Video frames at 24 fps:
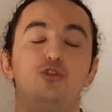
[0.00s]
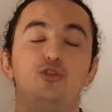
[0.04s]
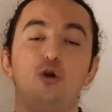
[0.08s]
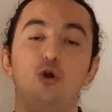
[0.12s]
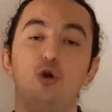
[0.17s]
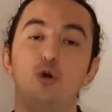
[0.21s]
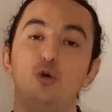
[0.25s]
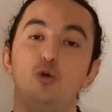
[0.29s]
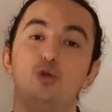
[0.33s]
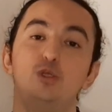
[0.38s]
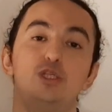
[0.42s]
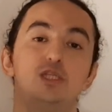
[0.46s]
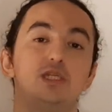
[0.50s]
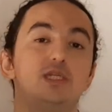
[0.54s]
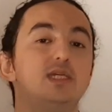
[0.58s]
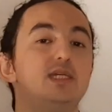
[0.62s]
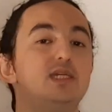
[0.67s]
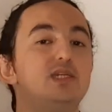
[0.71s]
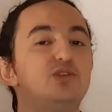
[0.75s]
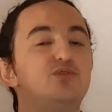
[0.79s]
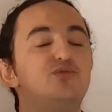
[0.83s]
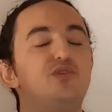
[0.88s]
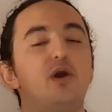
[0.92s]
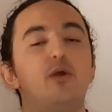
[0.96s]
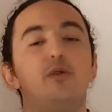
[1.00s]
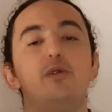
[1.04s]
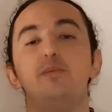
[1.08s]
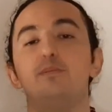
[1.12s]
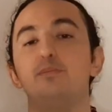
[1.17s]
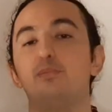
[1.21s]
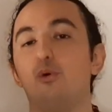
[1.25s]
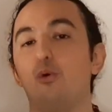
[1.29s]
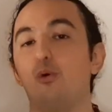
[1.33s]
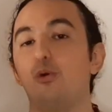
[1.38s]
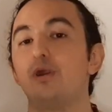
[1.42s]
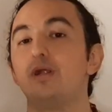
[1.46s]
dose is very
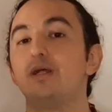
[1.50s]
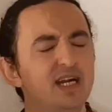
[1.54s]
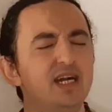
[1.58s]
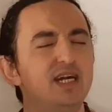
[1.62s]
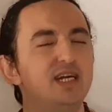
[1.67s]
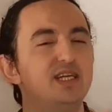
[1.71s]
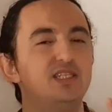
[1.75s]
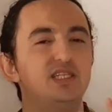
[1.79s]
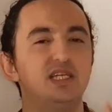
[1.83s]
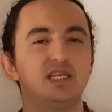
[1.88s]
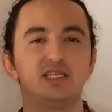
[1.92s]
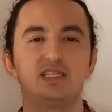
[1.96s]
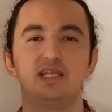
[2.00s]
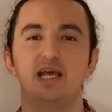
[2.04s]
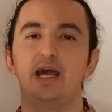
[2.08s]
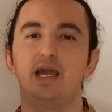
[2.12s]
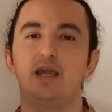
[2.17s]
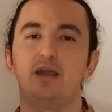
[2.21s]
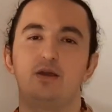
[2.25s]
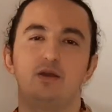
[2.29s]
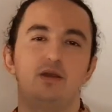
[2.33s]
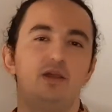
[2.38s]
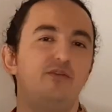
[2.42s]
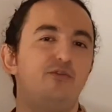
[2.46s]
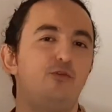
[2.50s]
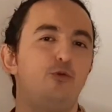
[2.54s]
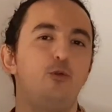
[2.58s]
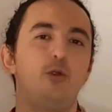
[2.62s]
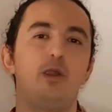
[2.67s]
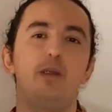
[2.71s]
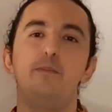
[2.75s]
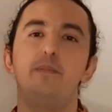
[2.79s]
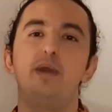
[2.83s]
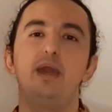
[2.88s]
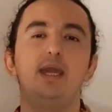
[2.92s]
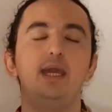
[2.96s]
important. Just like if you
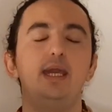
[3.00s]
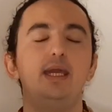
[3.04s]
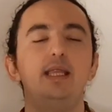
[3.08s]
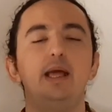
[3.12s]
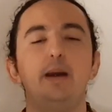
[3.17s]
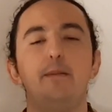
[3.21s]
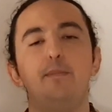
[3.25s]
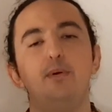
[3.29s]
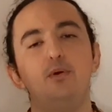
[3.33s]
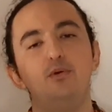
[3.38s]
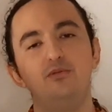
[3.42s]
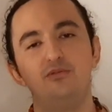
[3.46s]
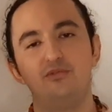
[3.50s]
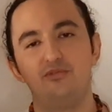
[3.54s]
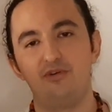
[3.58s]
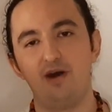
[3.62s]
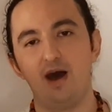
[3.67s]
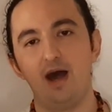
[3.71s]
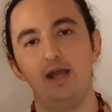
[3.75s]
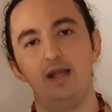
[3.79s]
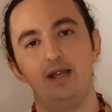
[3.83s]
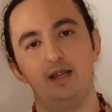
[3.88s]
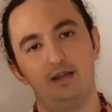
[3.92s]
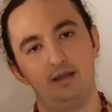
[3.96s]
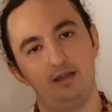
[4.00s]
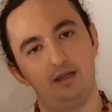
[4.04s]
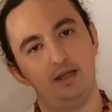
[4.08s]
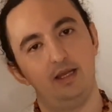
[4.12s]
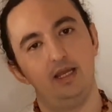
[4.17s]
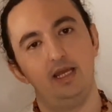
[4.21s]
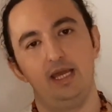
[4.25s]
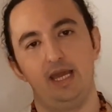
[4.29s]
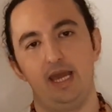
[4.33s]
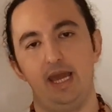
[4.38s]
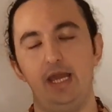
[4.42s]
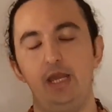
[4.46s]
are making a bonfire
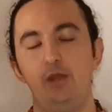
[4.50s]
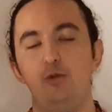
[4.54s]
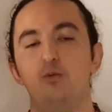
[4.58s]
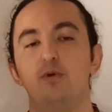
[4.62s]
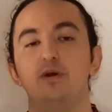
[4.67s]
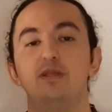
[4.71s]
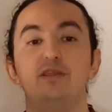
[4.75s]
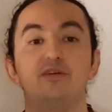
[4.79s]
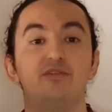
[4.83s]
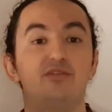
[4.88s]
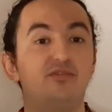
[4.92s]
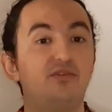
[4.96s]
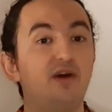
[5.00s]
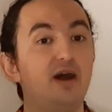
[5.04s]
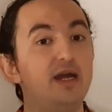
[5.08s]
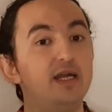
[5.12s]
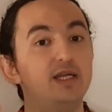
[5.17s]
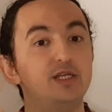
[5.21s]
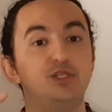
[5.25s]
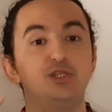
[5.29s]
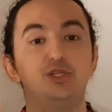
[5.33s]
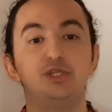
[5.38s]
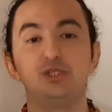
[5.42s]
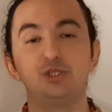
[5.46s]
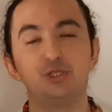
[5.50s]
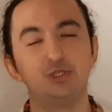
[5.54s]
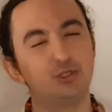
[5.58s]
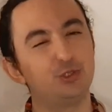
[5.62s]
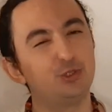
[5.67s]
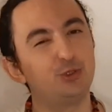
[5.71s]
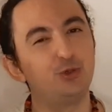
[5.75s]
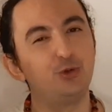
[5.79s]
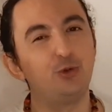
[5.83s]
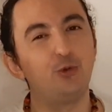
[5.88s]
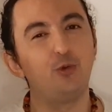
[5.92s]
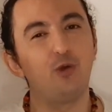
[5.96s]
and you want the fire just to
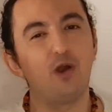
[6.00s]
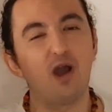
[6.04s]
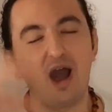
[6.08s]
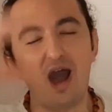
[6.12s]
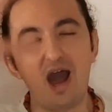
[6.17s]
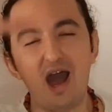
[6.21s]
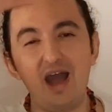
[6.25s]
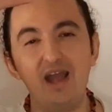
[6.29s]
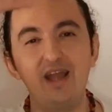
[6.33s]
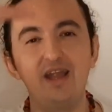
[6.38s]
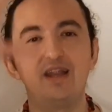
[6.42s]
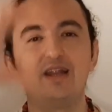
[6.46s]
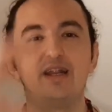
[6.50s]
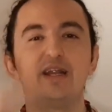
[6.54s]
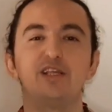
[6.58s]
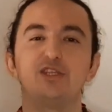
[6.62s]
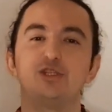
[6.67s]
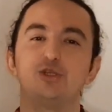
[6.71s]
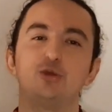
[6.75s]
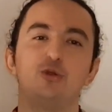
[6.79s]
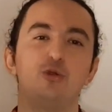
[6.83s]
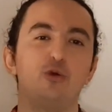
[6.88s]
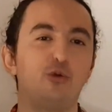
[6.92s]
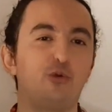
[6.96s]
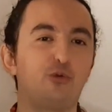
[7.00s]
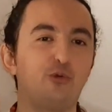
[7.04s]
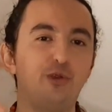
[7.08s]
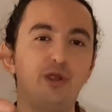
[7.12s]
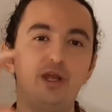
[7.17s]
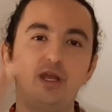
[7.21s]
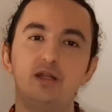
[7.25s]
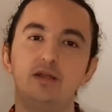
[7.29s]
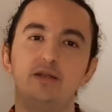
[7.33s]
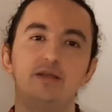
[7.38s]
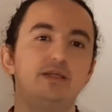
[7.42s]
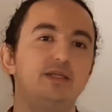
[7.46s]
grow higher and to grow
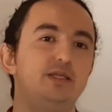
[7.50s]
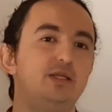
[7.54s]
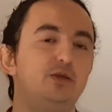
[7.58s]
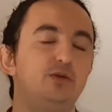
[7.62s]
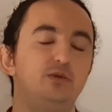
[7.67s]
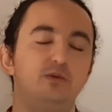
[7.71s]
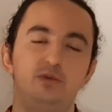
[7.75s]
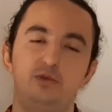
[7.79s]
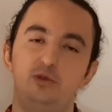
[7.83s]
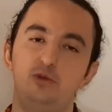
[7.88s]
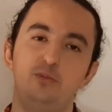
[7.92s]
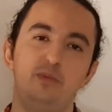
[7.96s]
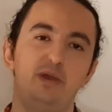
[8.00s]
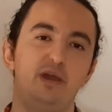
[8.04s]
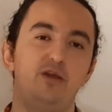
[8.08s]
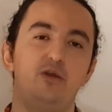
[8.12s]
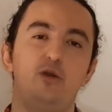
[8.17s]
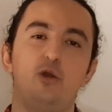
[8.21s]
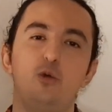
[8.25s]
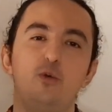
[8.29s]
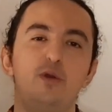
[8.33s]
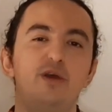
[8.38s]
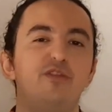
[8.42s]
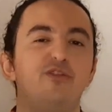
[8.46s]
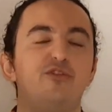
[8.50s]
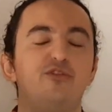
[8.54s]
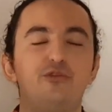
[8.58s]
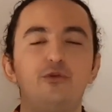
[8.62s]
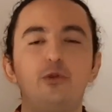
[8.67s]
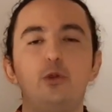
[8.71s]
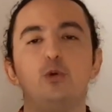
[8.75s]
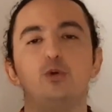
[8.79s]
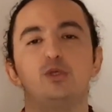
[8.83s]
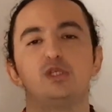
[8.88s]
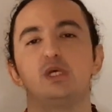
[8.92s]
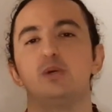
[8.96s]
quicker, you may go and
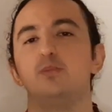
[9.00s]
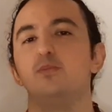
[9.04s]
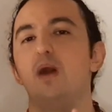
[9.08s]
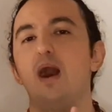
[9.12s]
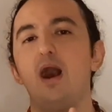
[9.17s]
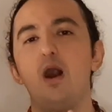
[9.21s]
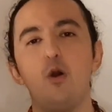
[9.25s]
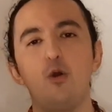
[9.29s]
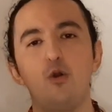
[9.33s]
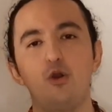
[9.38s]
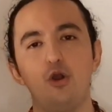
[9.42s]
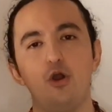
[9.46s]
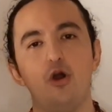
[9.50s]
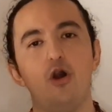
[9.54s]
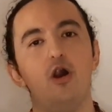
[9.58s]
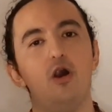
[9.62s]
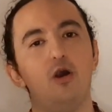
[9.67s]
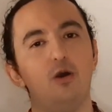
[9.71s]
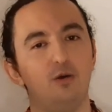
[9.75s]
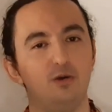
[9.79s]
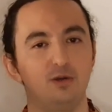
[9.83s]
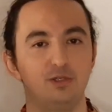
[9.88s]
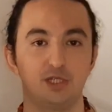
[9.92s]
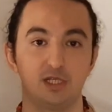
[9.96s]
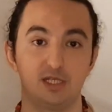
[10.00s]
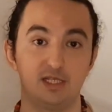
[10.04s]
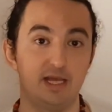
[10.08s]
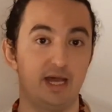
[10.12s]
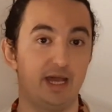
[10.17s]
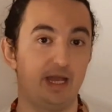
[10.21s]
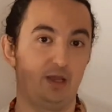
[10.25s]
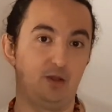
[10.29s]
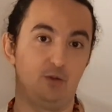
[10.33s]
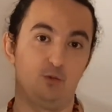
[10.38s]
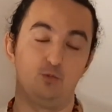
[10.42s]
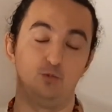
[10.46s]
throw some alcohol, just
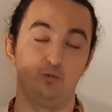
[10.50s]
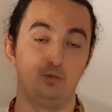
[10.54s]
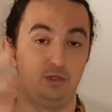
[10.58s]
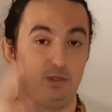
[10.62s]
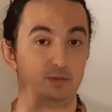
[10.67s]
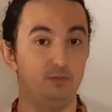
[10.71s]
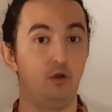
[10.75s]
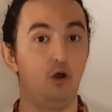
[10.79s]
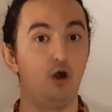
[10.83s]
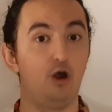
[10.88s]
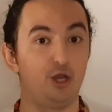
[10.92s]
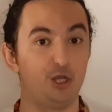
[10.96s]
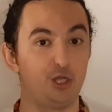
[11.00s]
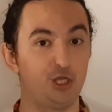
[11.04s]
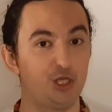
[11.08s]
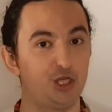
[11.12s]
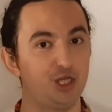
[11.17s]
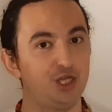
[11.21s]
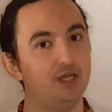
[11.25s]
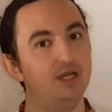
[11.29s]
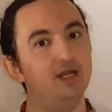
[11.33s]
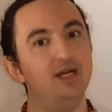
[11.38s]
like Imox.